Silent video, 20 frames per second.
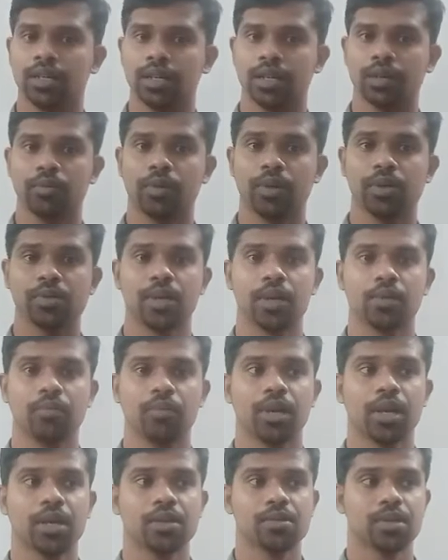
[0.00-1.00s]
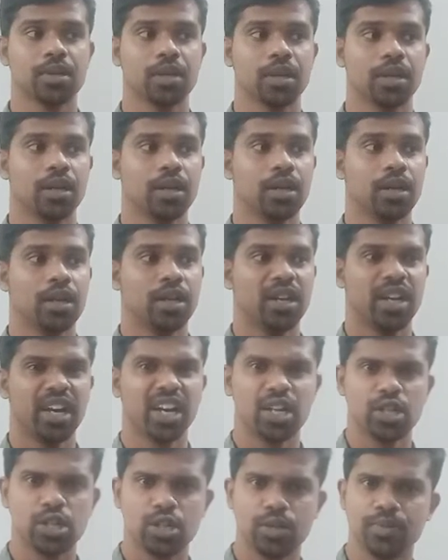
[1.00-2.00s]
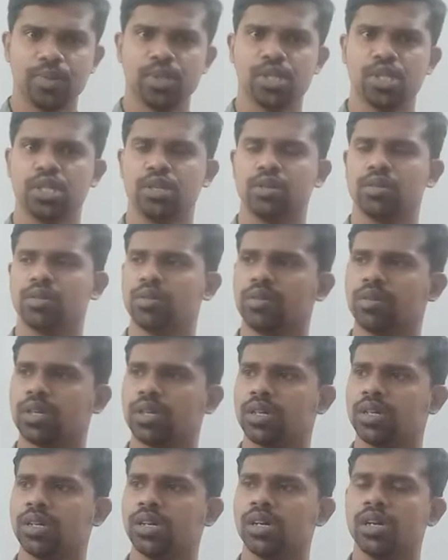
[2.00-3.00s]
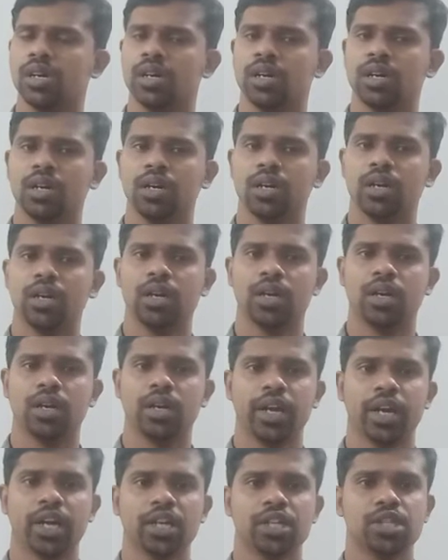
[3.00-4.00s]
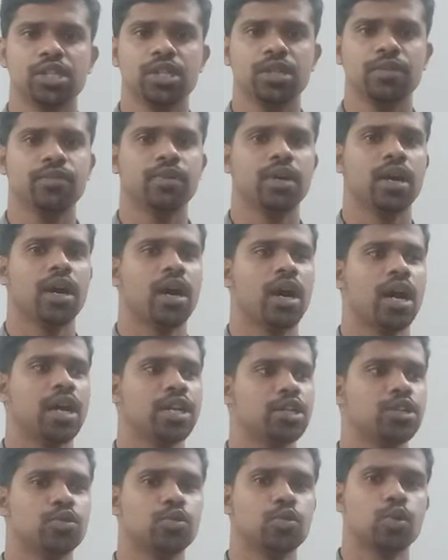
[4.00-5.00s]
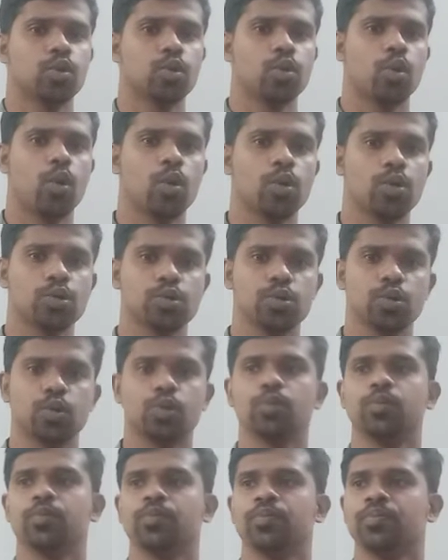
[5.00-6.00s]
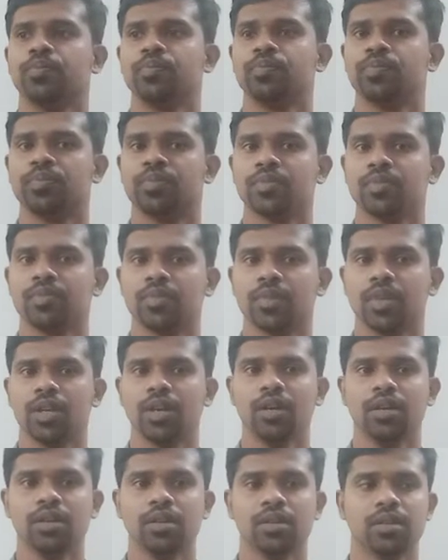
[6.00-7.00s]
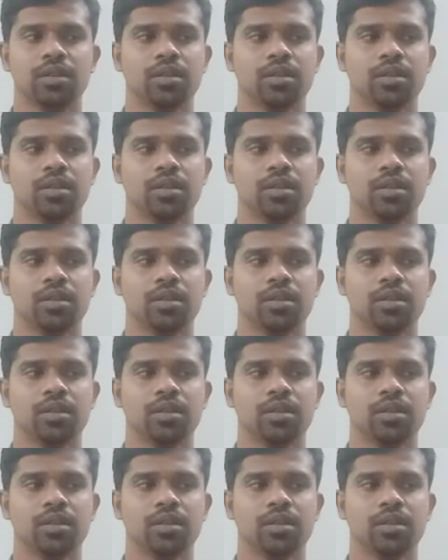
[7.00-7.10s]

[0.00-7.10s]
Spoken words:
like what is saying, we can say negativity or a negative attitude also uh,